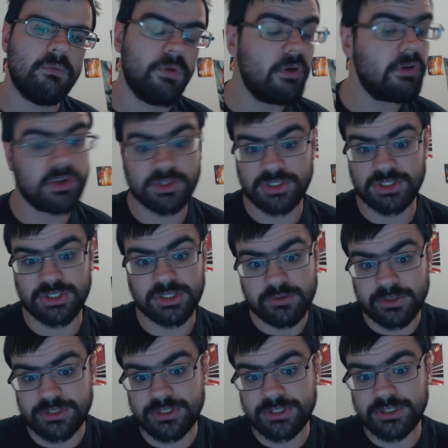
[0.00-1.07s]
Very good
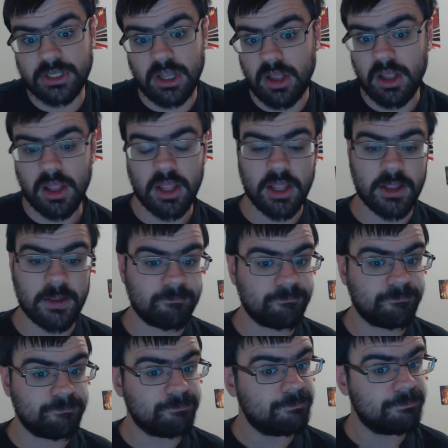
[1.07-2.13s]
series.
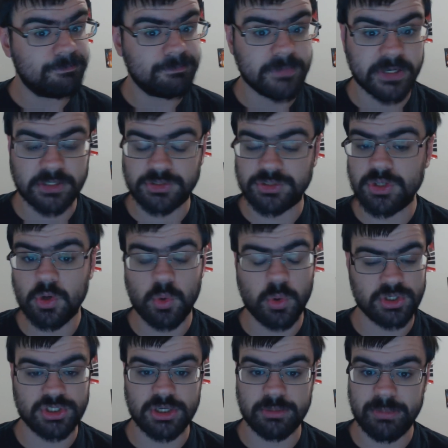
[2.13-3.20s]
There's no
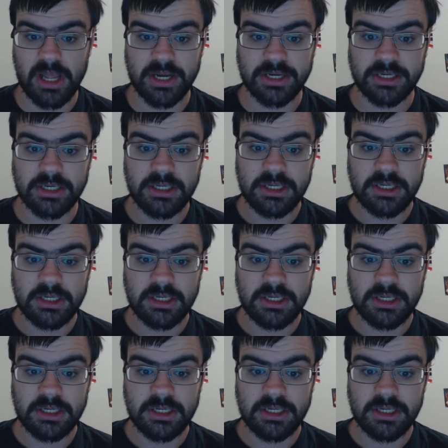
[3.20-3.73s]
question about it.